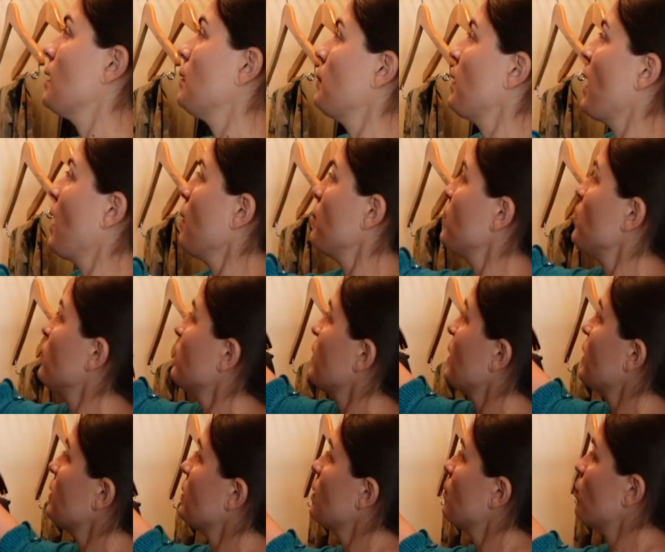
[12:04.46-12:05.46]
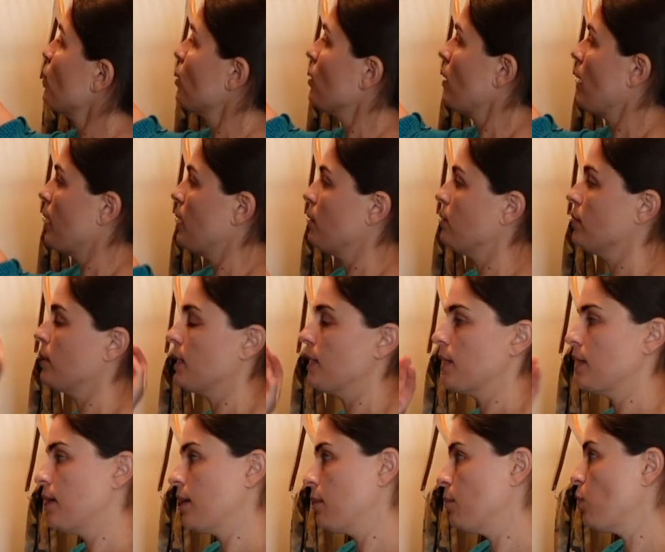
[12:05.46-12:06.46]
I'm happy with that number. I don't need
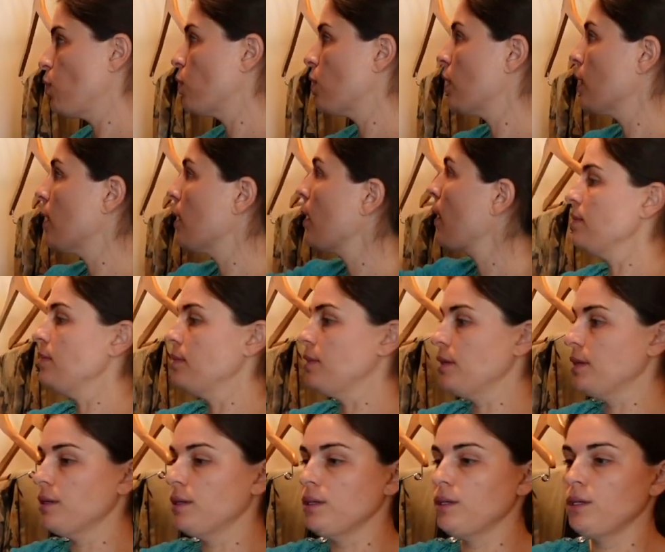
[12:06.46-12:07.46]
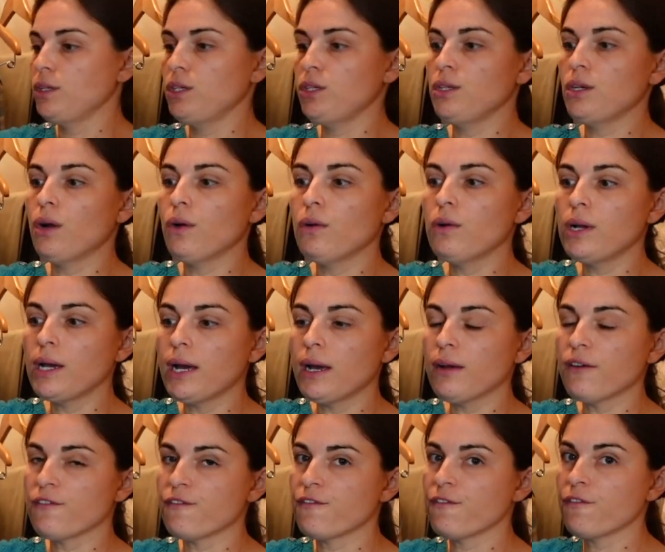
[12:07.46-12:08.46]
any more. The
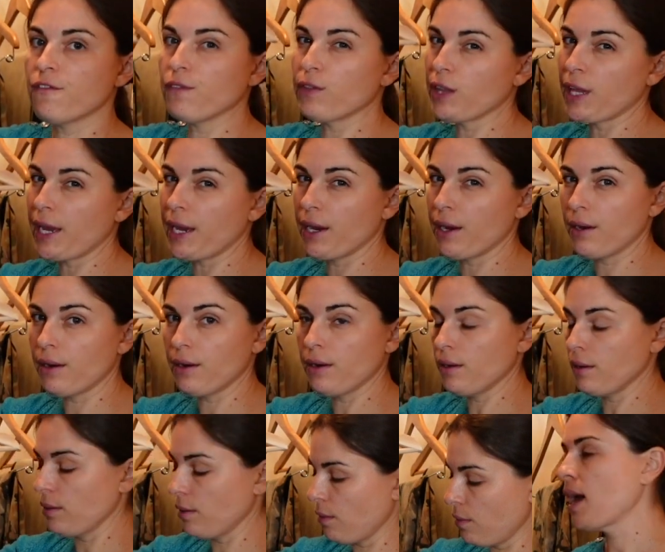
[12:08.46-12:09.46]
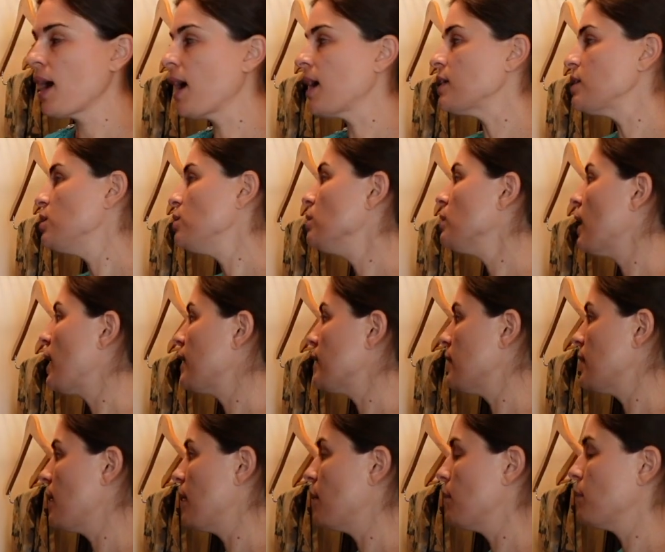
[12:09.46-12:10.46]
yoga flare, I do like
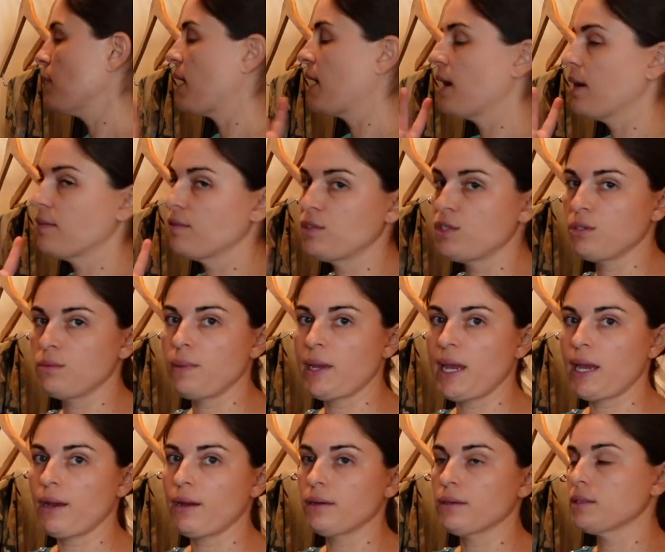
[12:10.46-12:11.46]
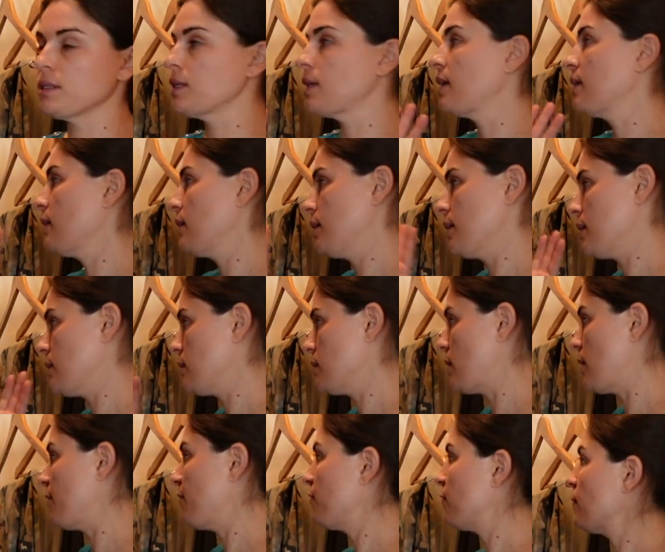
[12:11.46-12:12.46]
them. I have 2 pairs and I think that's
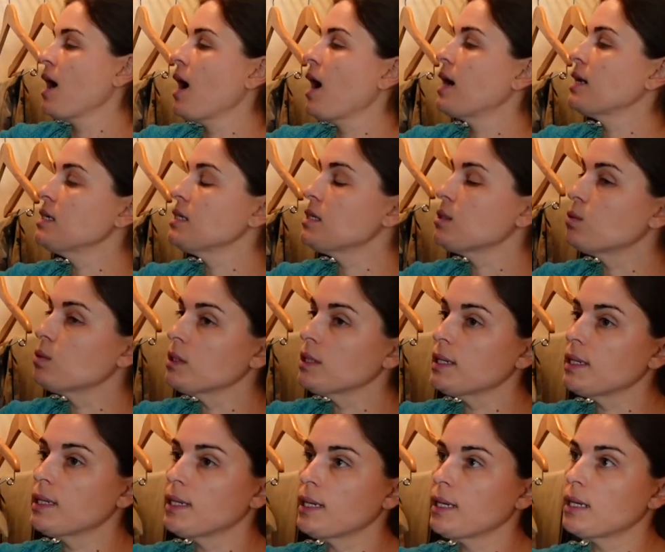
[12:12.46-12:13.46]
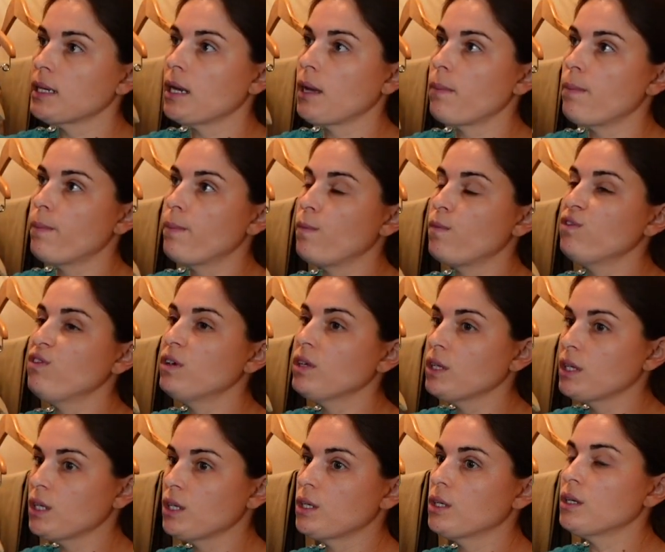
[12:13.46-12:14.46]
enough. I just really need a
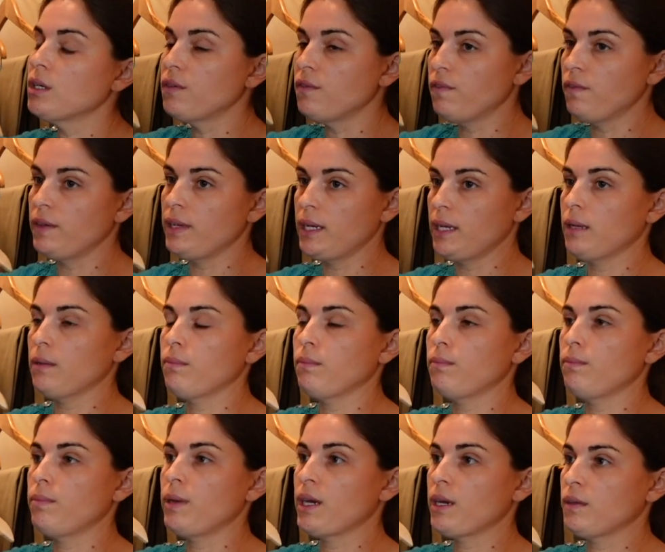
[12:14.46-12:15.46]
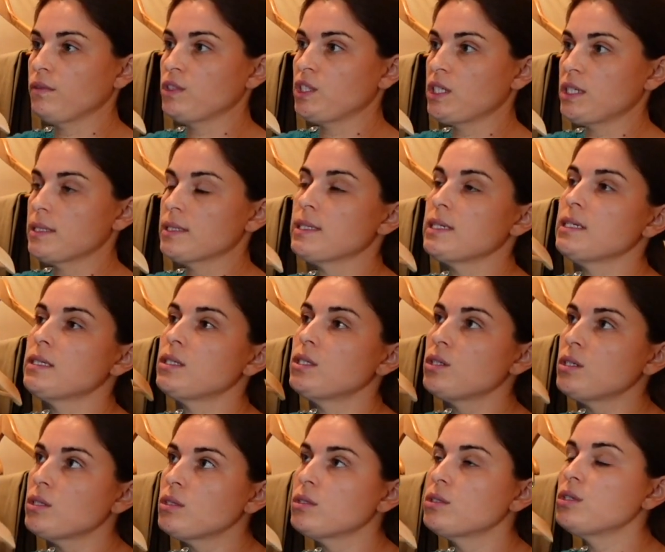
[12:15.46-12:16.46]
really good fitting pair of jeans. These
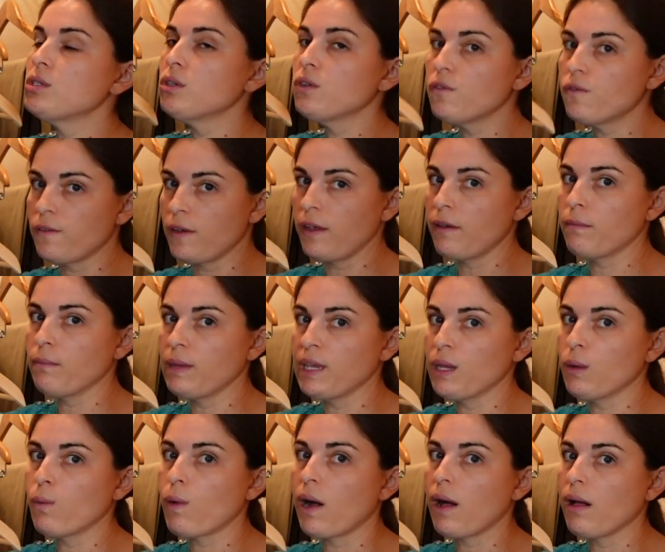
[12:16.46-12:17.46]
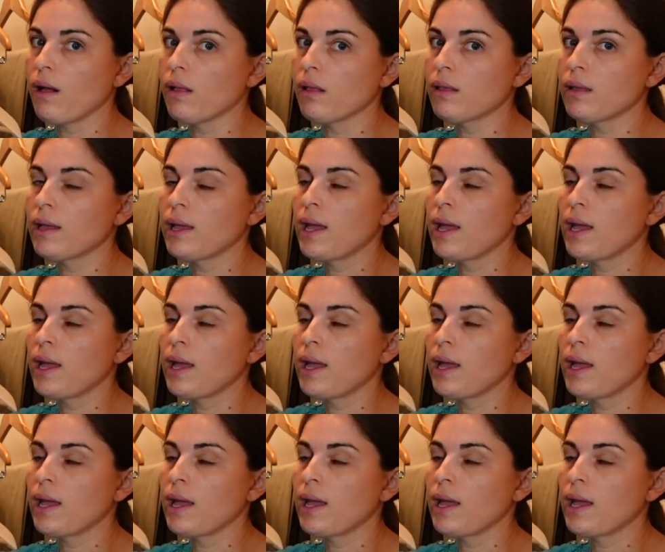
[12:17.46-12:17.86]
just do fit me well.